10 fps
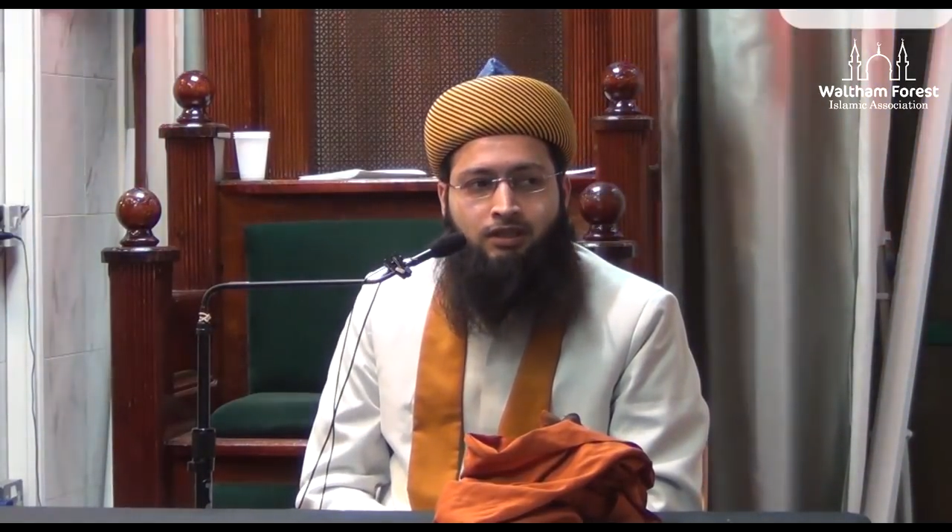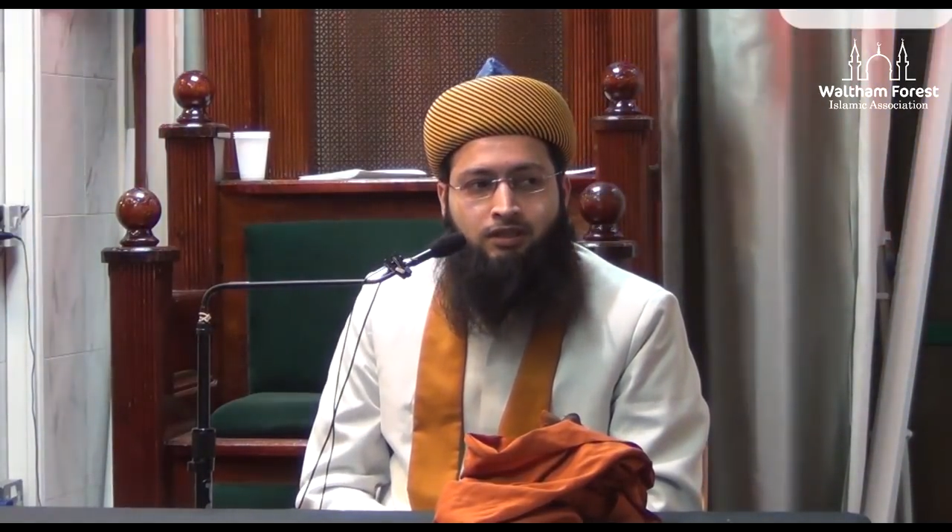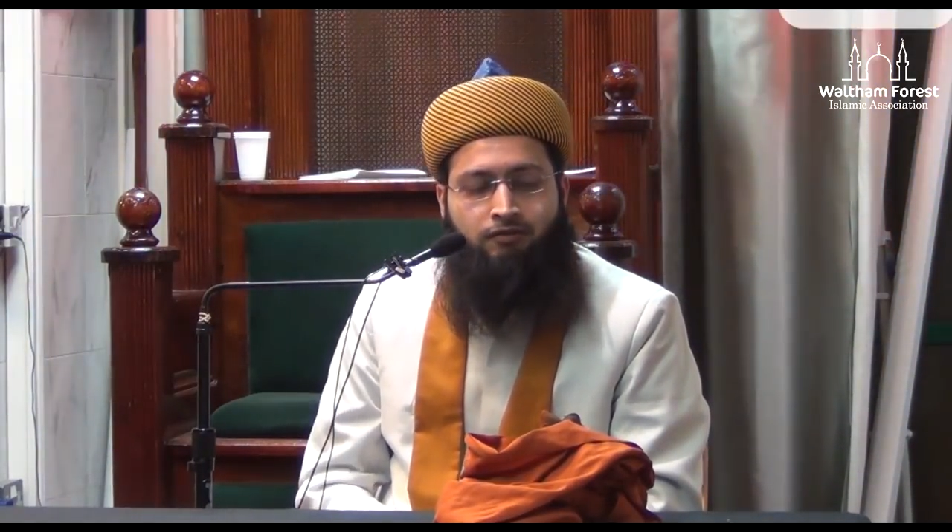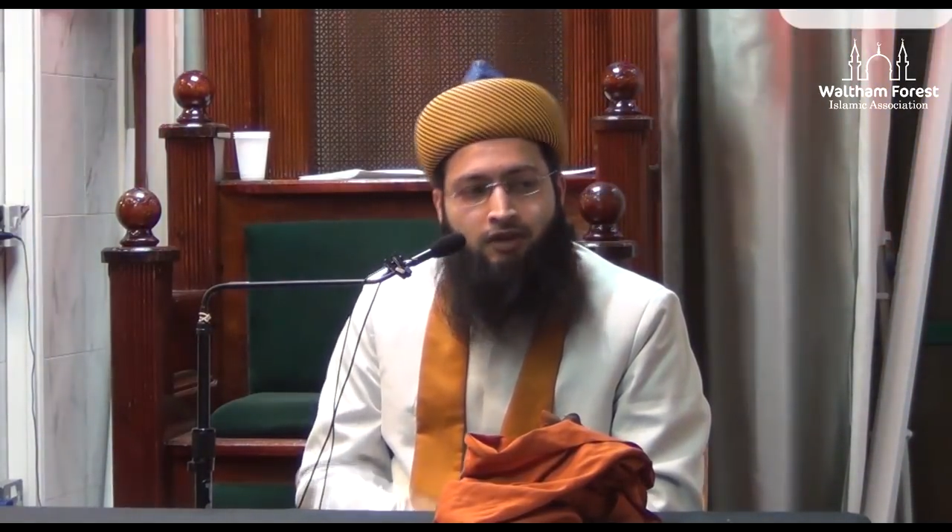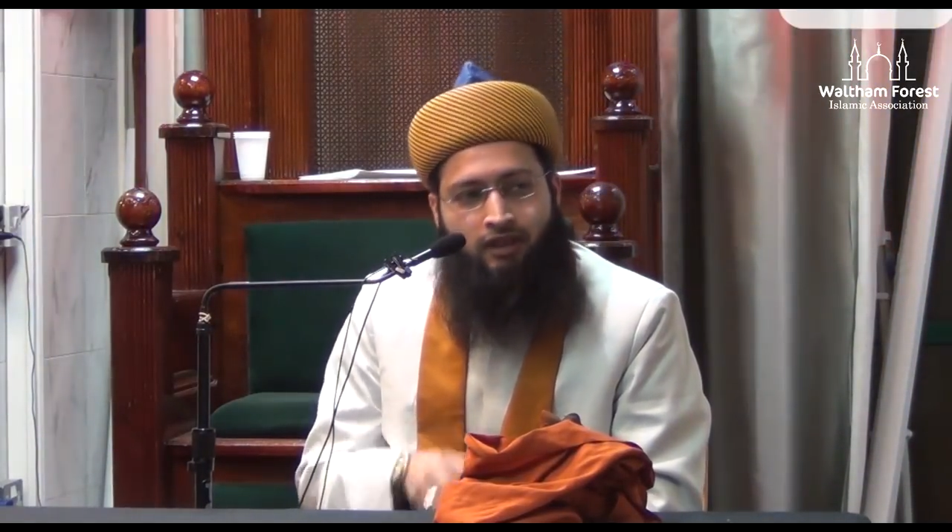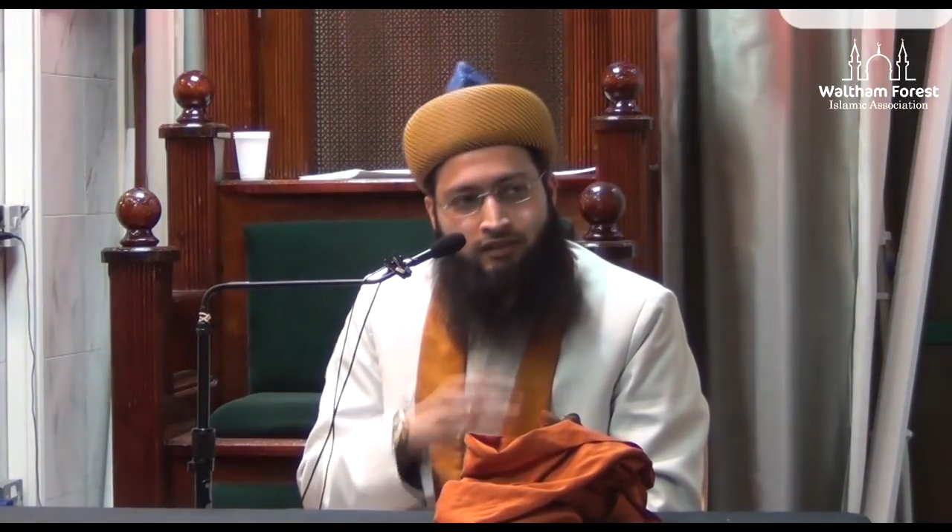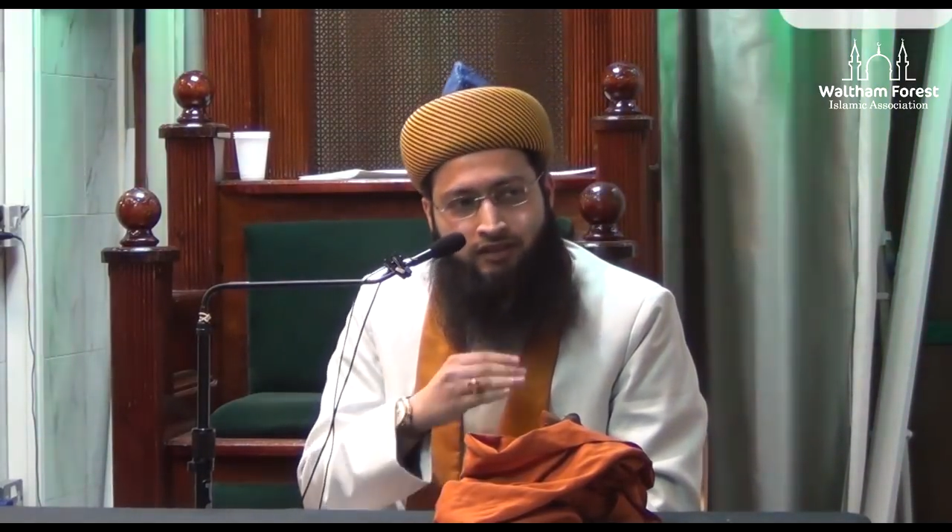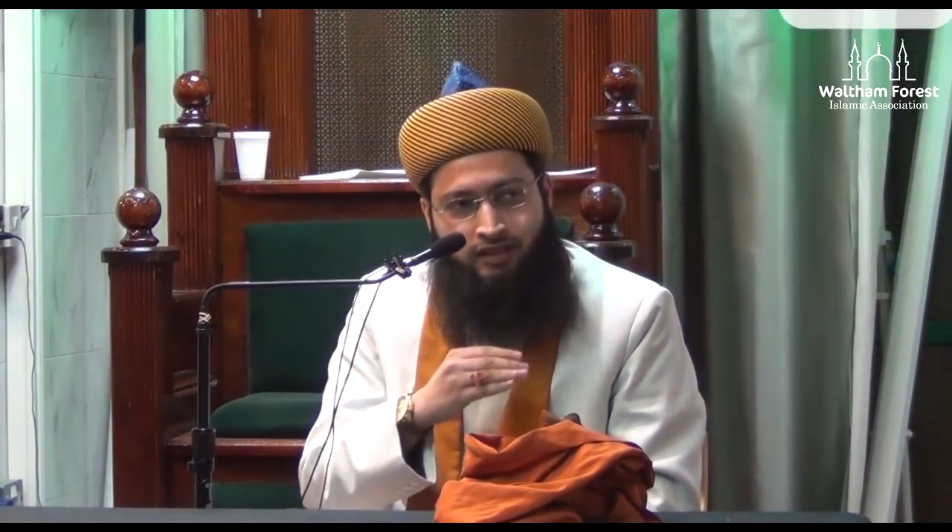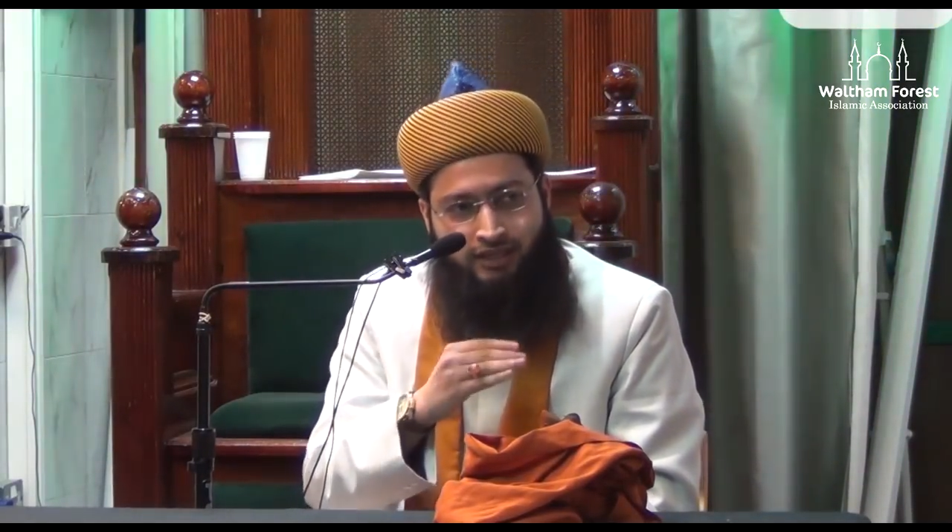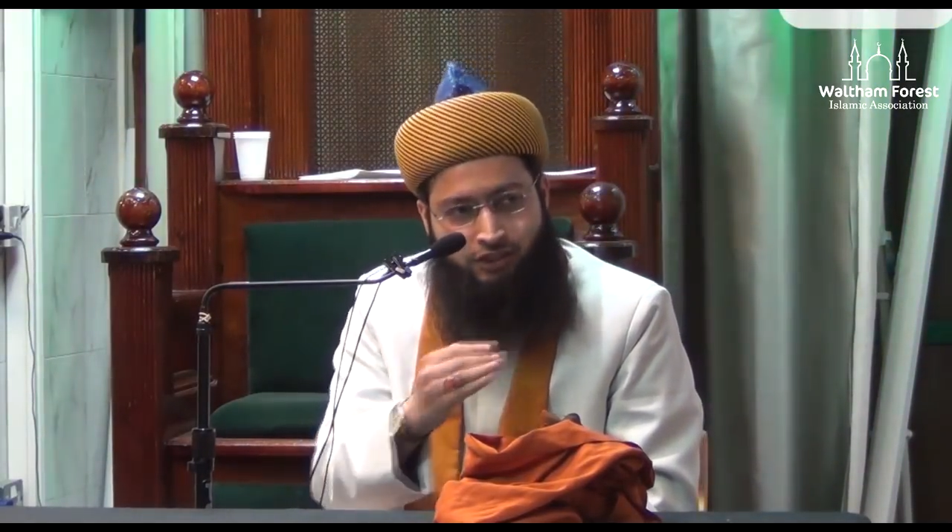give a
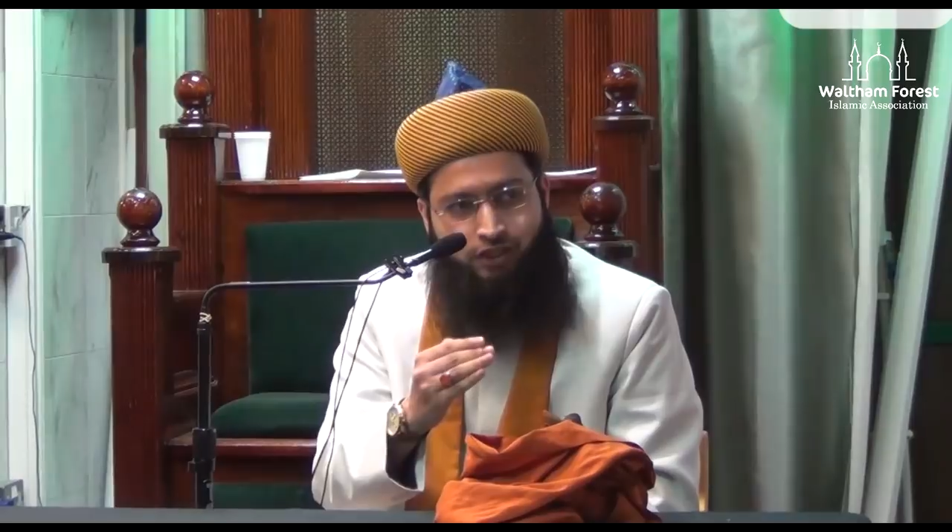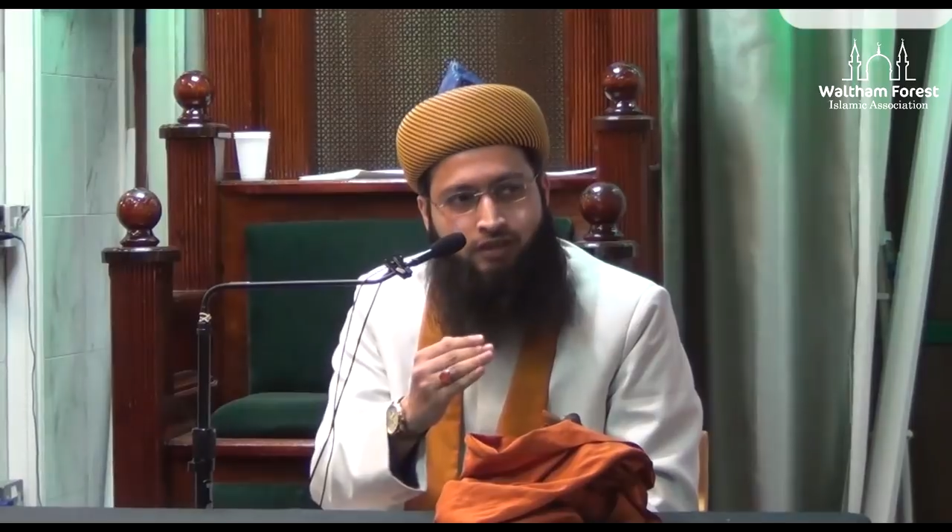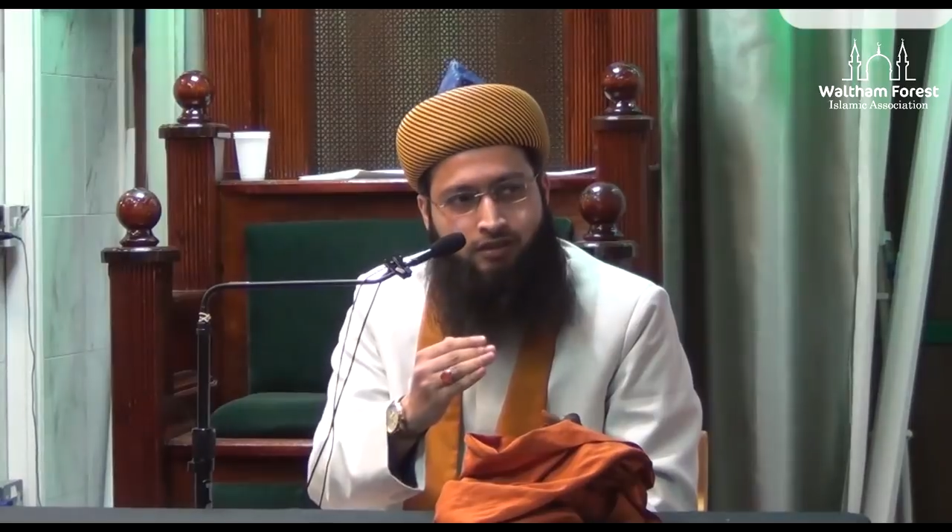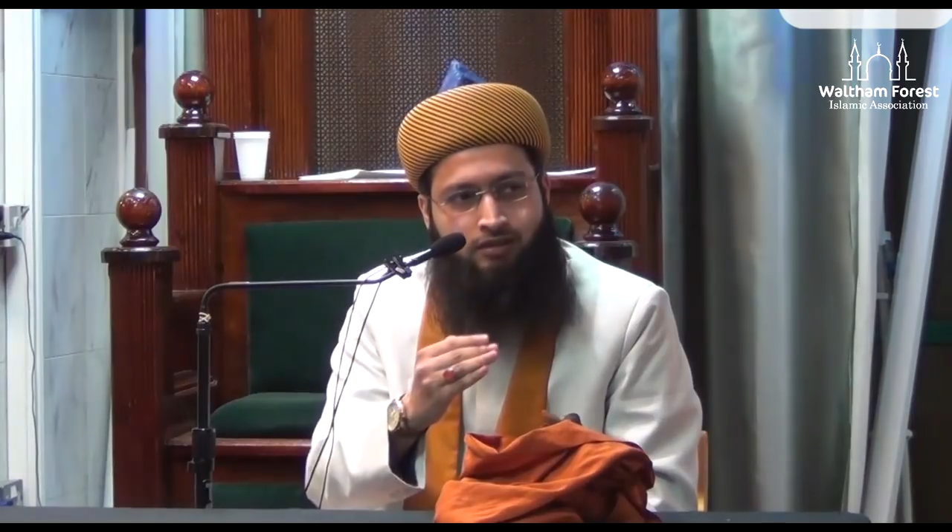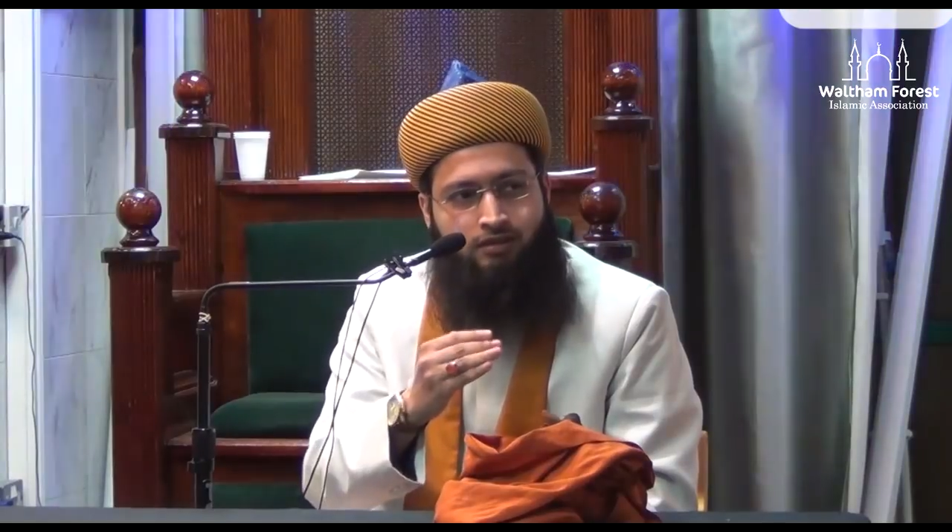lengthy lecture.